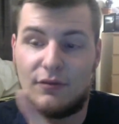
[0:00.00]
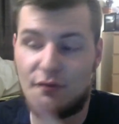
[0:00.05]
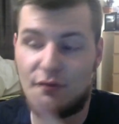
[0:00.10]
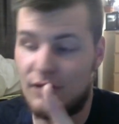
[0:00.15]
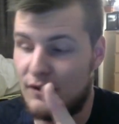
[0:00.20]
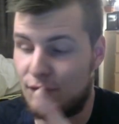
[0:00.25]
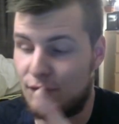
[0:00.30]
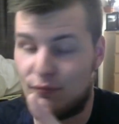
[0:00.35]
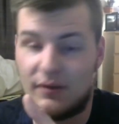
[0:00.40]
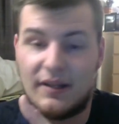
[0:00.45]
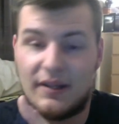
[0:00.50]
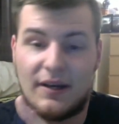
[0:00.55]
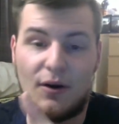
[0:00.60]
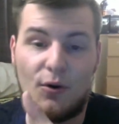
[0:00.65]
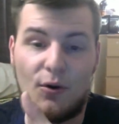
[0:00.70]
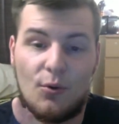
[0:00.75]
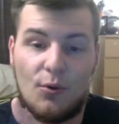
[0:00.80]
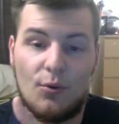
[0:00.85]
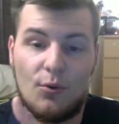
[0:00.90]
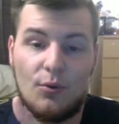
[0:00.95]
It's like really
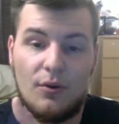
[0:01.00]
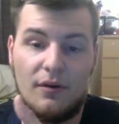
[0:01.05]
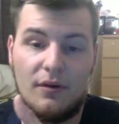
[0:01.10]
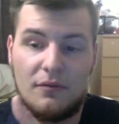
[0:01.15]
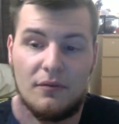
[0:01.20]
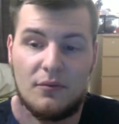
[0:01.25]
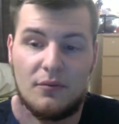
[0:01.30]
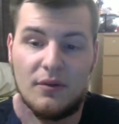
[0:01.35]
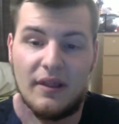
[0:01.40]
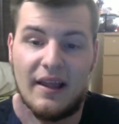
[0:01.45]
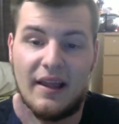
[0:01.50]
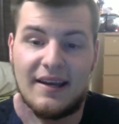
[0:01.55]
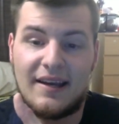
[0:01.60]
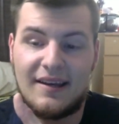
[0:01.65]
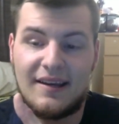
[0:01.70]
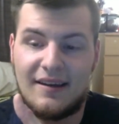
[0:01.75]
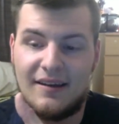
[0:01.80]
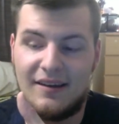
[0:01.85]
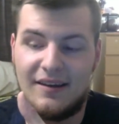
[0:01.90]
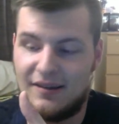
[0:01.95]
old with
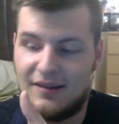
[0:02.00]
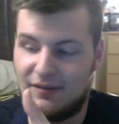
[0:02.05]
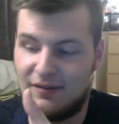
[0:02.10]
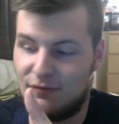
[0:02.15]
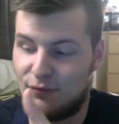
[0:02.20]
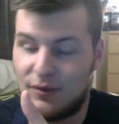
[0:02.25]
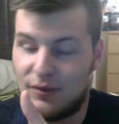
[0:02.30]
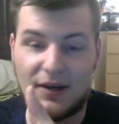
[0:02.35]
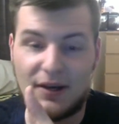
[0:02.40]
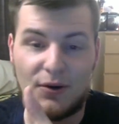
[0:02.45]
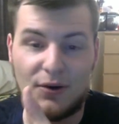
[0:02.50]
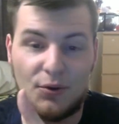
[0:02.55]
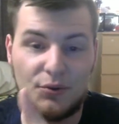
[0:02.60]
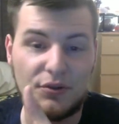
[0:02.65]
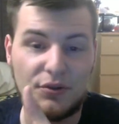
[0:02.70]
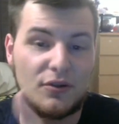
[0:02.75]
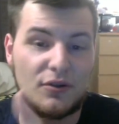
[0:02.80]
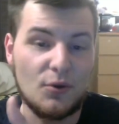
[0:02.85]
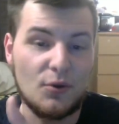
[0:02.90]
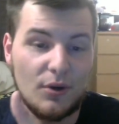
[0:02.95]
like really old
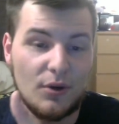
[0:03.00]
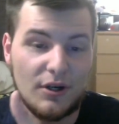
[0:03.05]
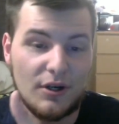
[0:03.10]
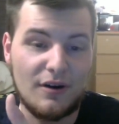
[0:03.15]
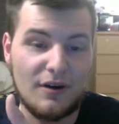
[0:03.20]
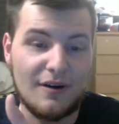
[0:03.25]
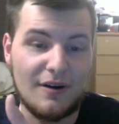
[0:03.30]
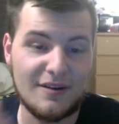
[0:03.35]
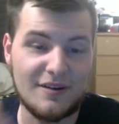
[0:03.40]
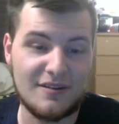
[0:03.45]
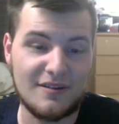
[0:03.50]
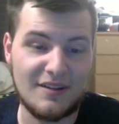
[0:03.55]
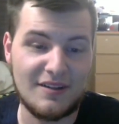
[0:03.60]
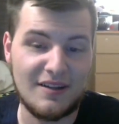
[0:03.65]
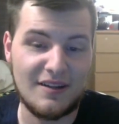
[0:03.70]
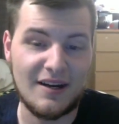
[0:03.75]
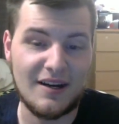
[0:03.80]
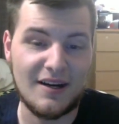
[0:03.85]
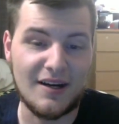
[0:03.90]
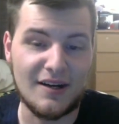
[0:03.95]
score cards in
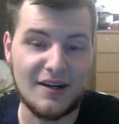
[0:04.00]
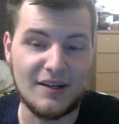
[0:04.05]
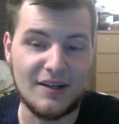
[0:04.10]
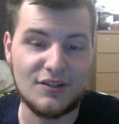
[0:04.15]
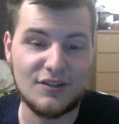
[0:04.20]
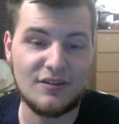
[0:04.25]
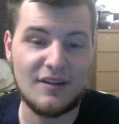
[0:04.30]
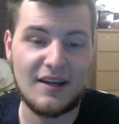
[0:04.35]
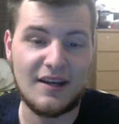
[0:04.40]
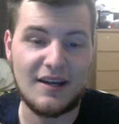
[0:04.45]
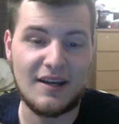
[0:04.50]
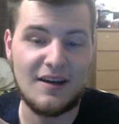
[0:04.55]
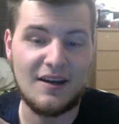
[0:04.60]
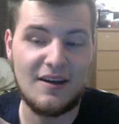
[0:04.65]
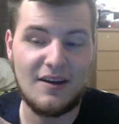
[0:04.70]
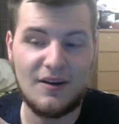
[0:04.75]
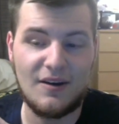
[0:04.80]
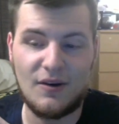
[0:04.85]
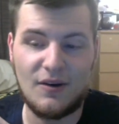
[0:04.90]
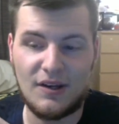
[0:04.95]
there and just like,
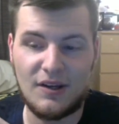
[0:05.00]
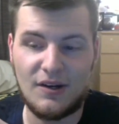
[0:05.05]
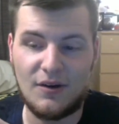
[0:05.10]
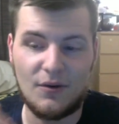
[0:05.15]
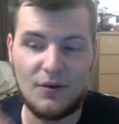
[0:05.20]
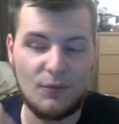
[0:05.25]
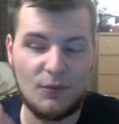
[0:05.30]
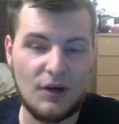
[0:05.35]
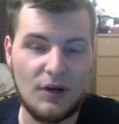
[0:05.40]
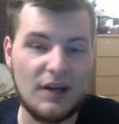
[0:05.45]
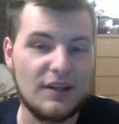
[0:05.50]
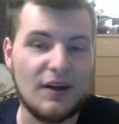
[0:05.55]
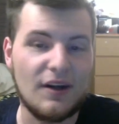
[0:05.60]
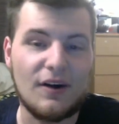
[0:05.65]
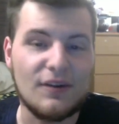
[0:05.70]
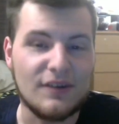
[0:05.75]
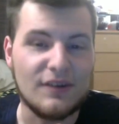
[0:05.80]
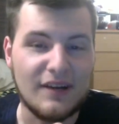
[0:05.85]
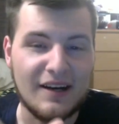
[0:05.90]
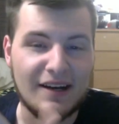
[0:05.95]

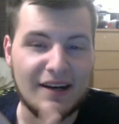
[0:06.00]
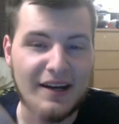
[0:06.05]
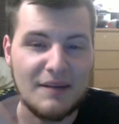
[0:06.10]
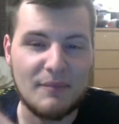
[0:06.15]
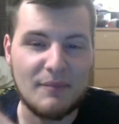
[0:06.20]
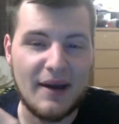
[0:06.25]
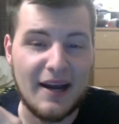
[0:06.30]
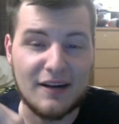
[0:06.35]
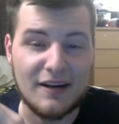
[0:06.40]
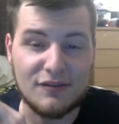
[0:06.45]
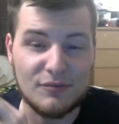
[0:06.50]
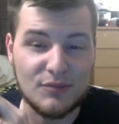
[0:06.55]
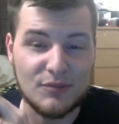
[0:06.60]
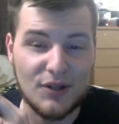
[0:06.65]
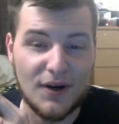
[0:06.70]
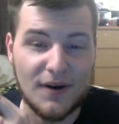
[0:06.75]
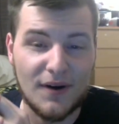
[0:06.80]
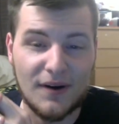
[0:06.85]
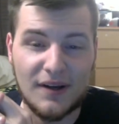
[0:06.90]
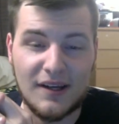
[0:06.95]
$1.99 packs from
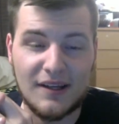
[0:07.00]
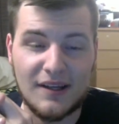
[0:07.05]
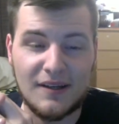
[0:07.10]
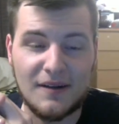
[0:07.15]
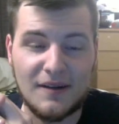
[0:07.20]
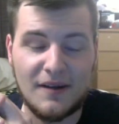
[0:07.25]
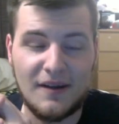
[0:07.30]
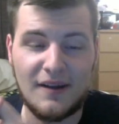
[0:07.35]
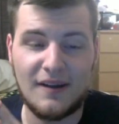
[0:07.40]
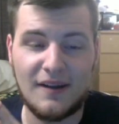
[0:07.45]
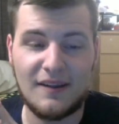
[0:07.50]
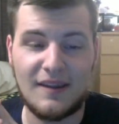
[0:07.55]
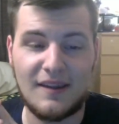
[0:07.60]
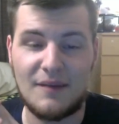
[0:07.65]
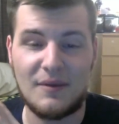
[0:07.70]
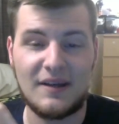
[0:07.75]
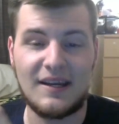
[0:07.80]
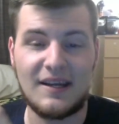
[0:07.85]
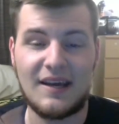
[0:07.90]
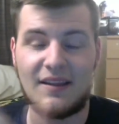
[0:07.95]
Target
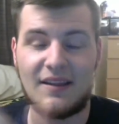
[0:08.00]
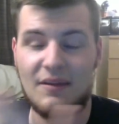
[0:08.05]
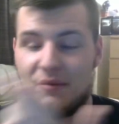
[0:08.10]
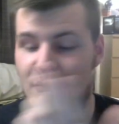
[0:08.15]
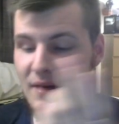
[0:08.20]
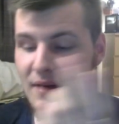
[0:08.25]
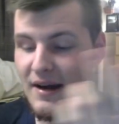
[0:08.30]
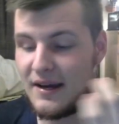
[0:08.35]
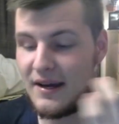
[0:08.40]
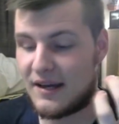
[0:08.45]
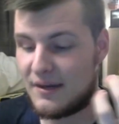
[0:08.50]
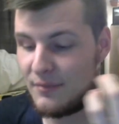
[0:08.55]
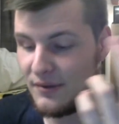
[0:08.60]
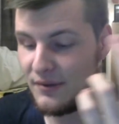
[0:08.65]
that my dad let me buy a couple of